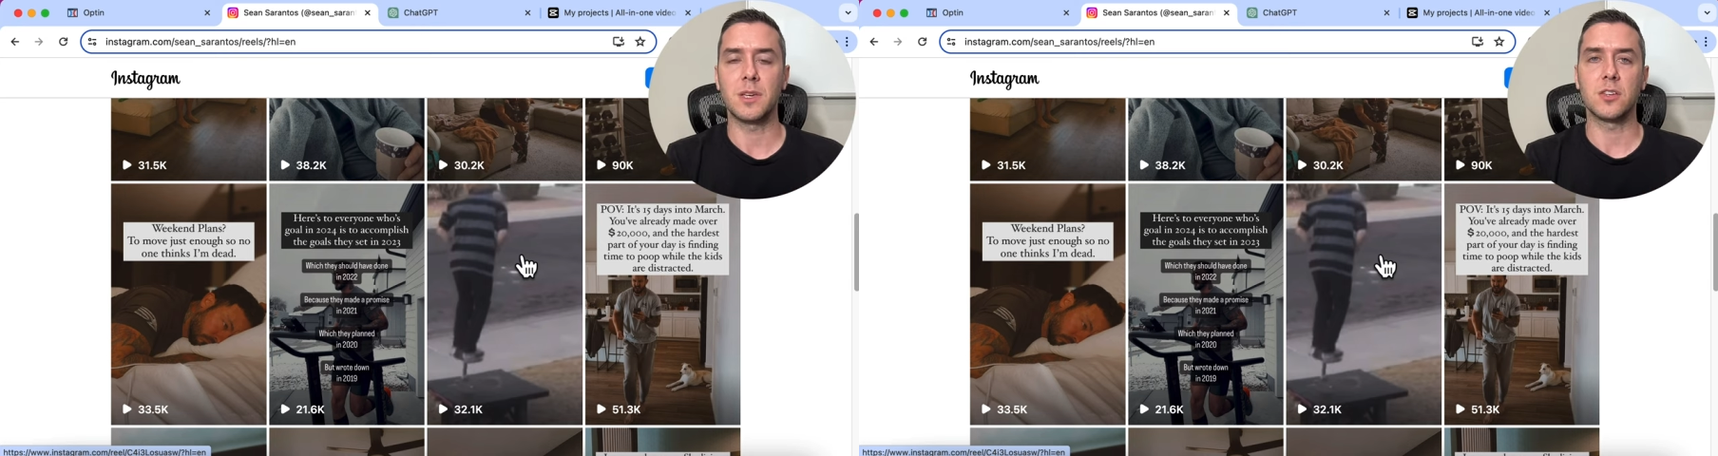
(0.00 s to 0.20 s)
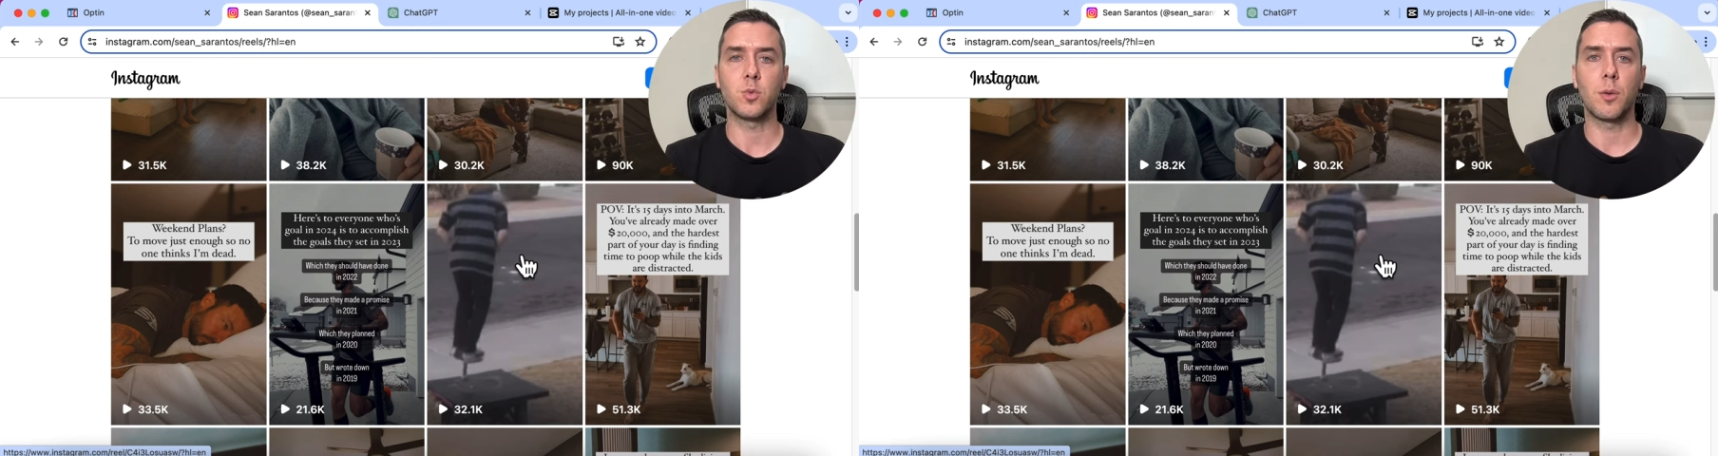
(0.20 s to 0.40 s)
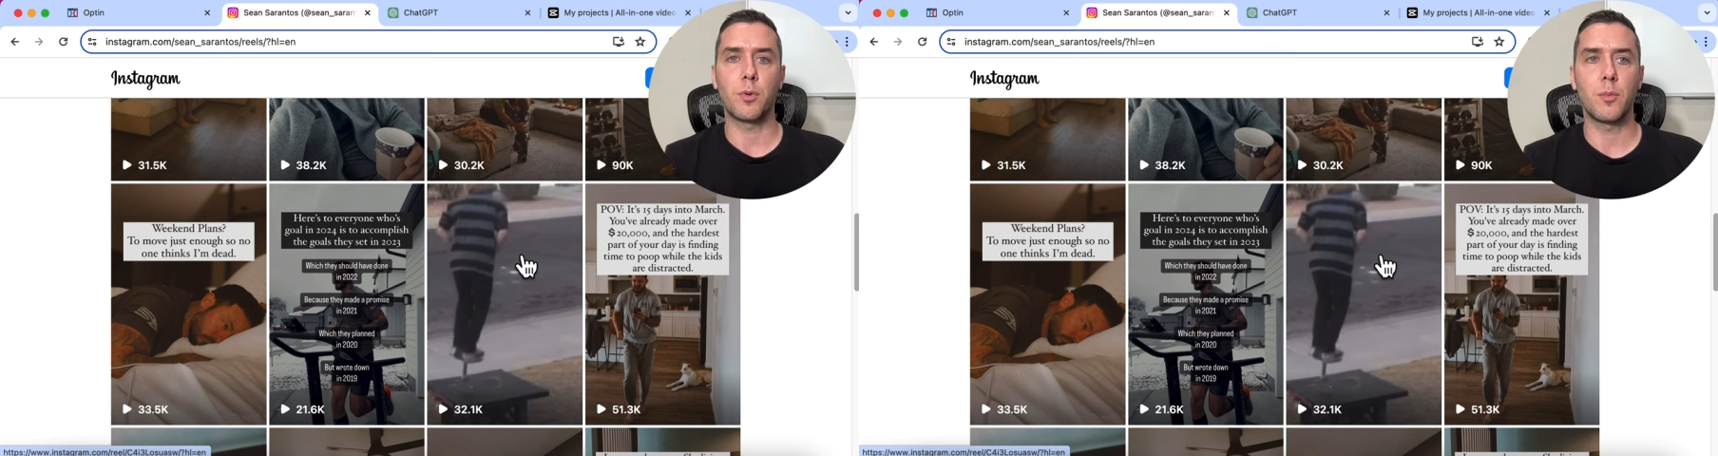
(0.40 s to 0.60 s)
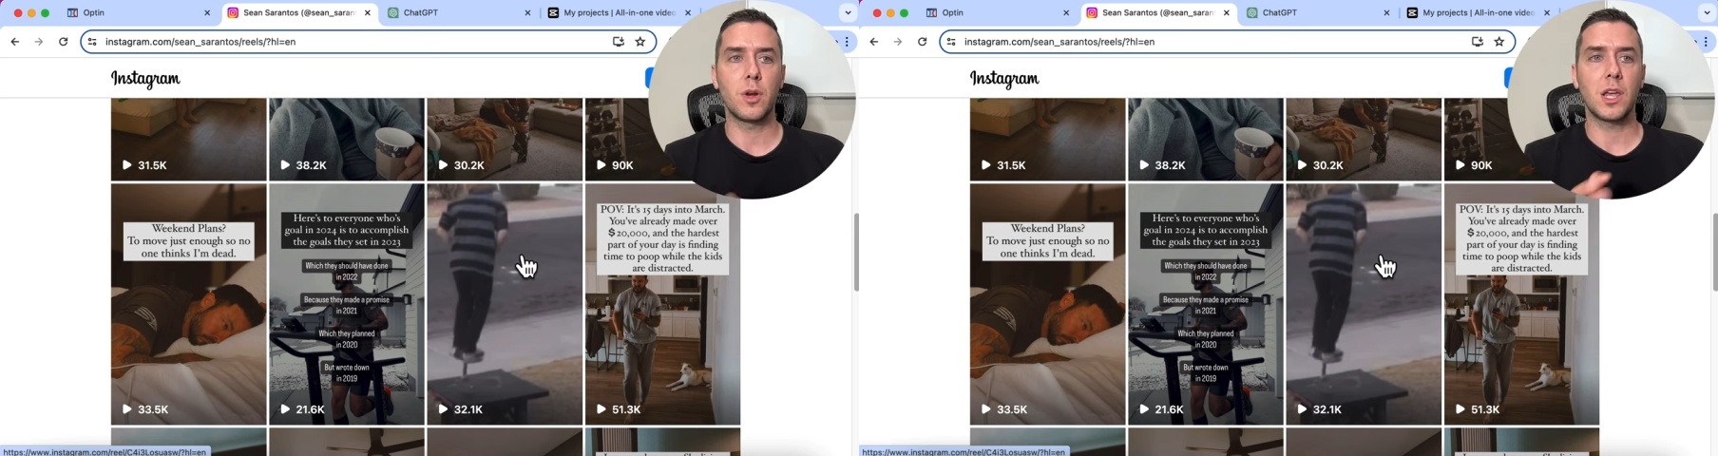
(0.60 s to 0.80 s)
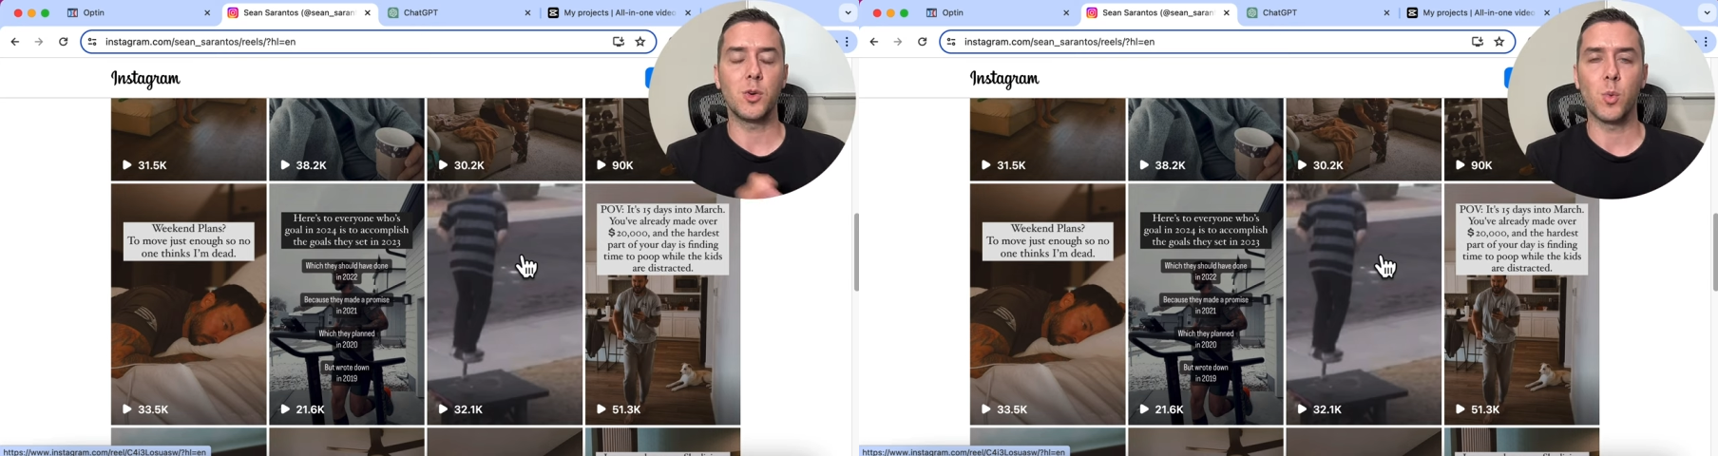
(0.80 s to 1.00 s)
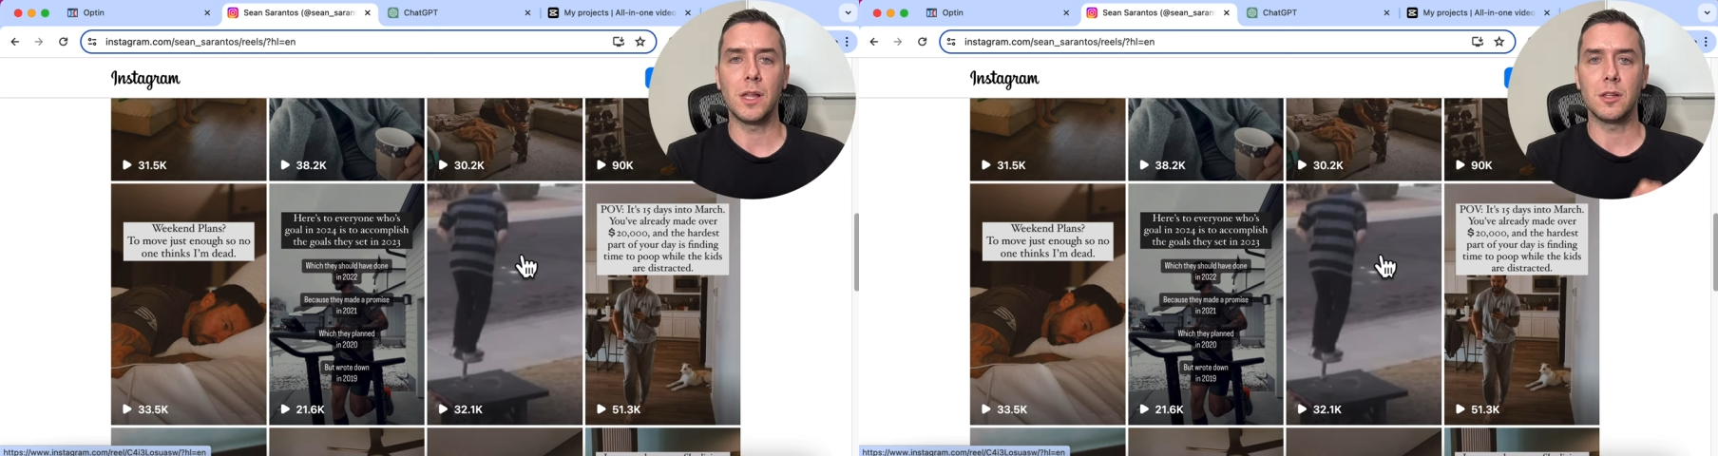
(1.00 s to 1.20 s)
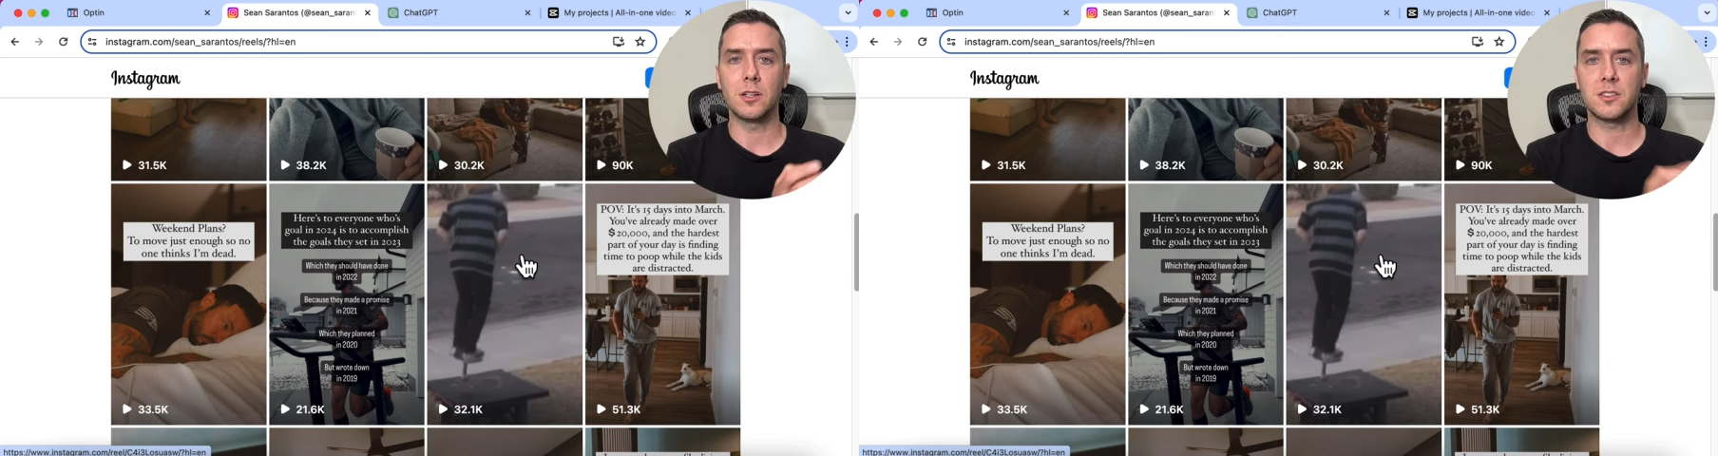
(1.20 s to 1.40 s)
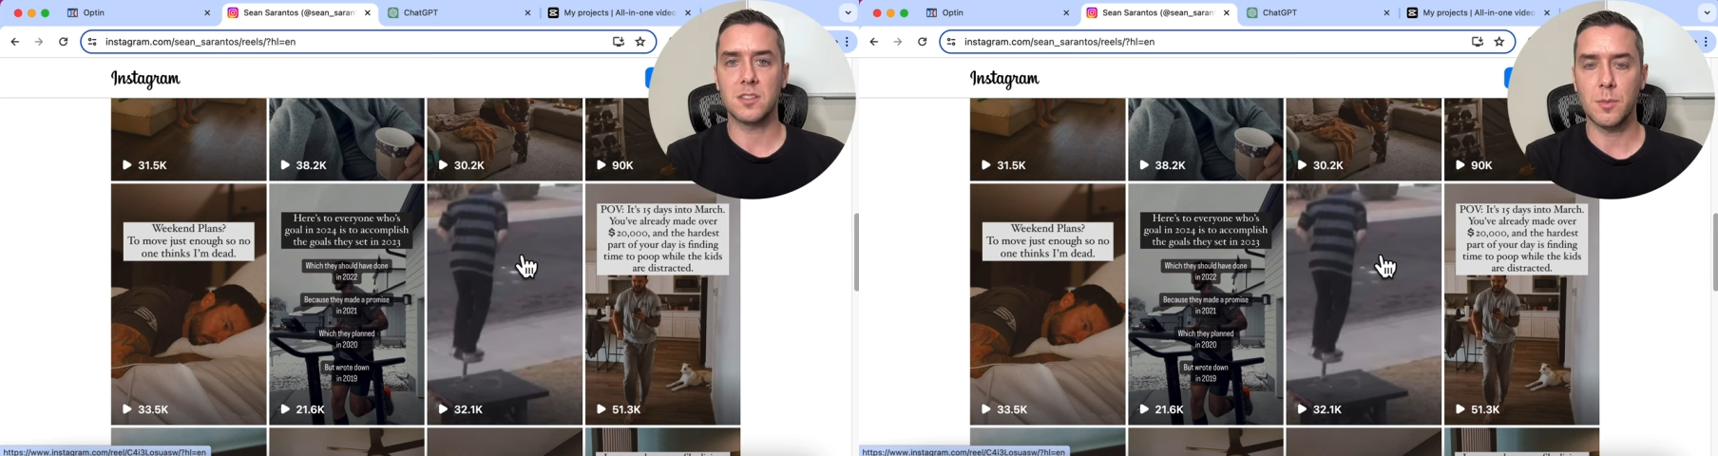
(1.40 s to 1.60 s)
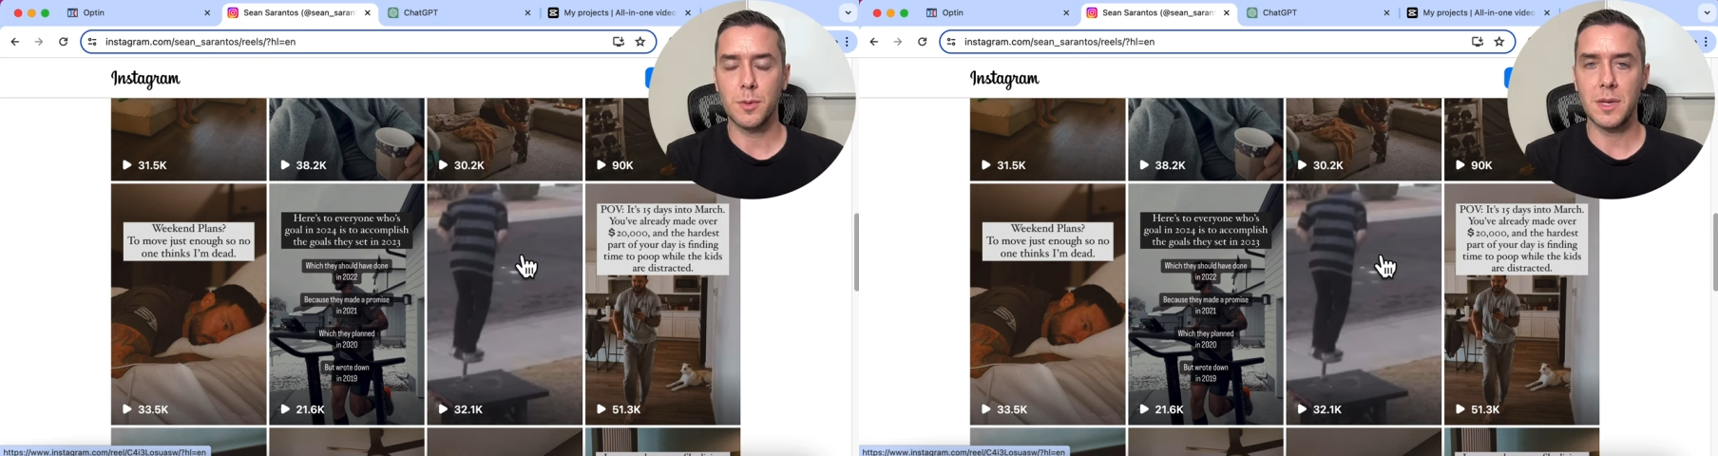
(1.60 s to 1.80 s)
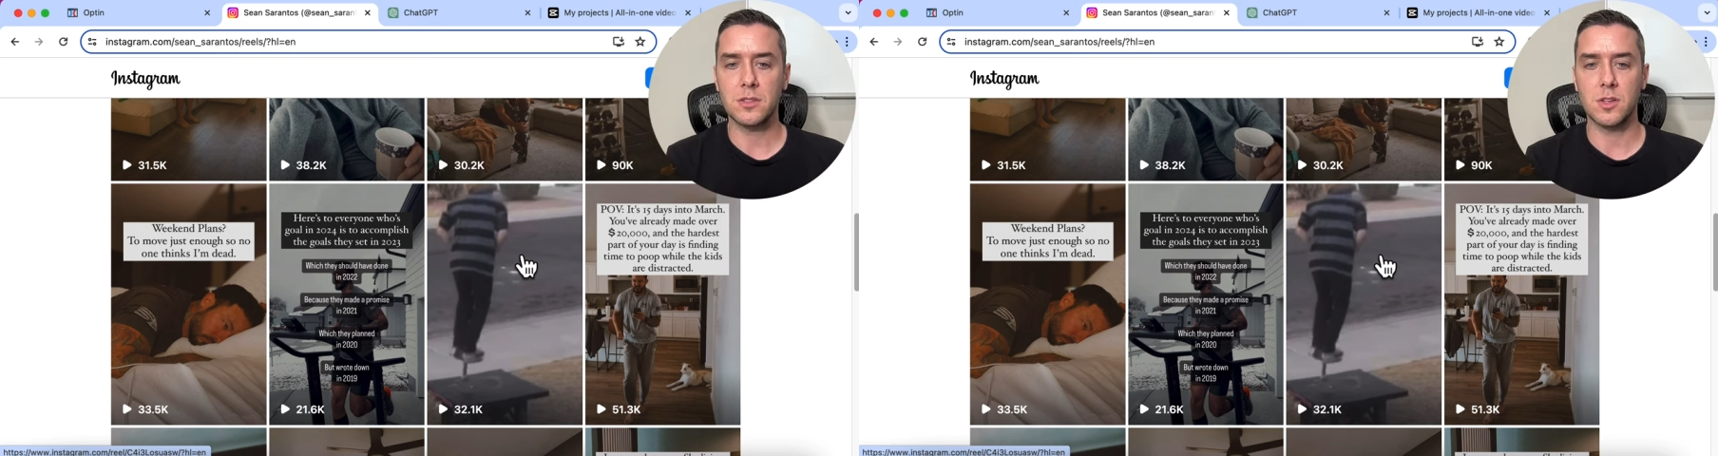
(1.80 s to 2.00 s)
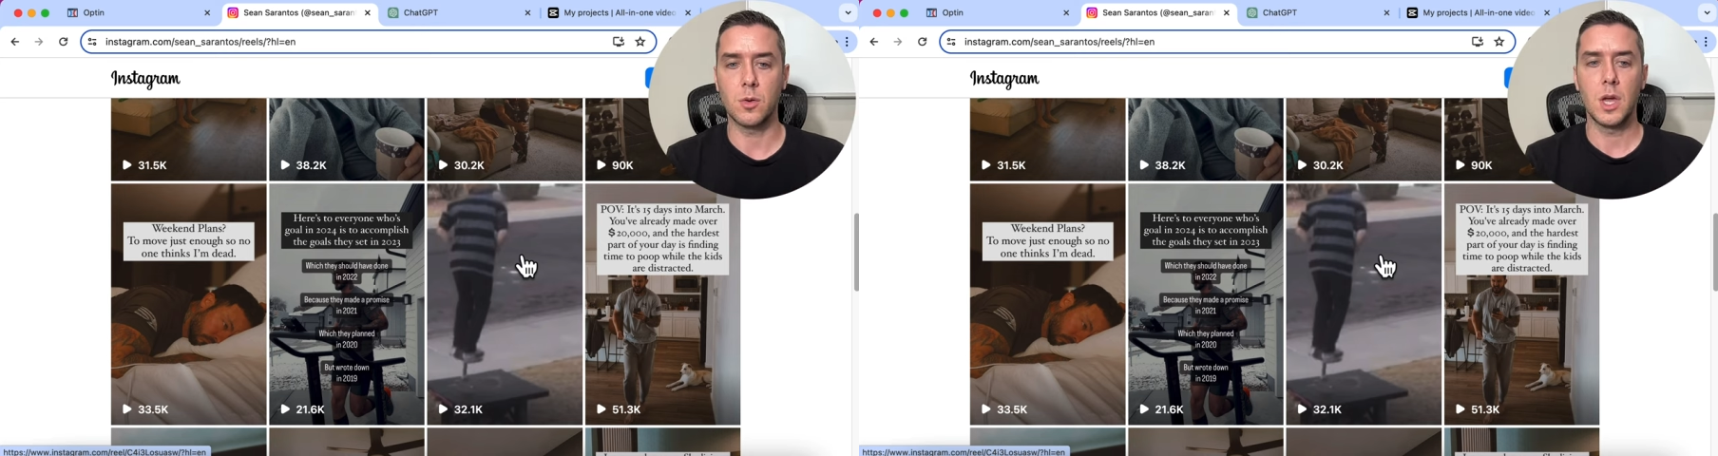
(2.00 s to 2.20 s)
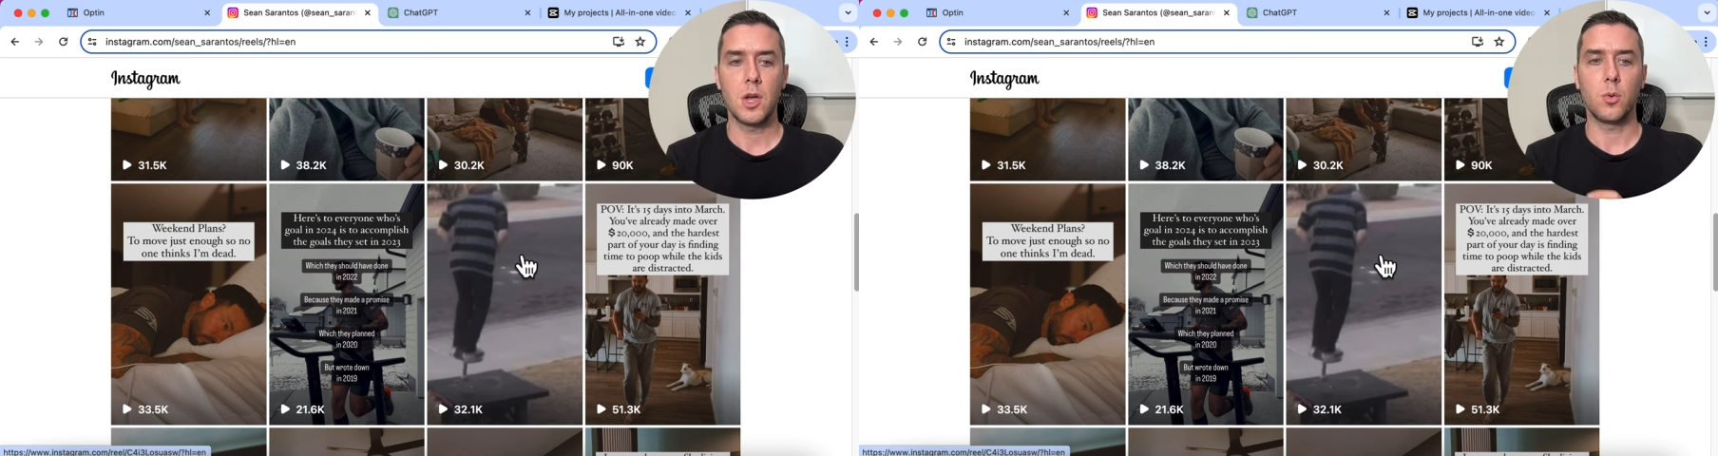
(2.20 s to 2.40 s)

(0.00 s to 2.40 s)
Because we're promoting a weight loss supplement, so